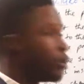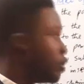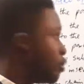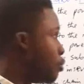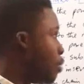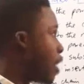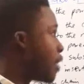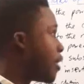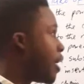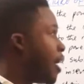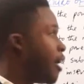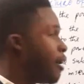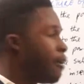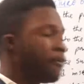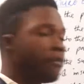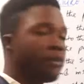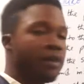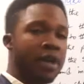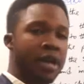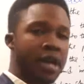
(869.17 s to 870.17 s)
you arrive
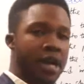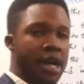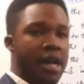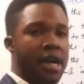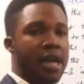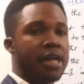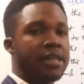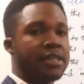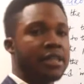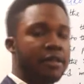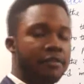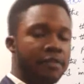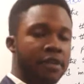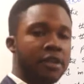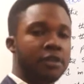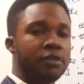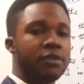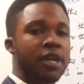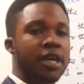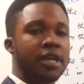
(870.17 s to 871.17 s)
at a
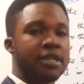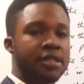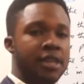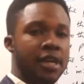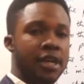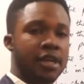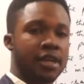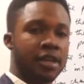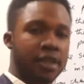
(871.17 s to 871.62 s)
very good answer.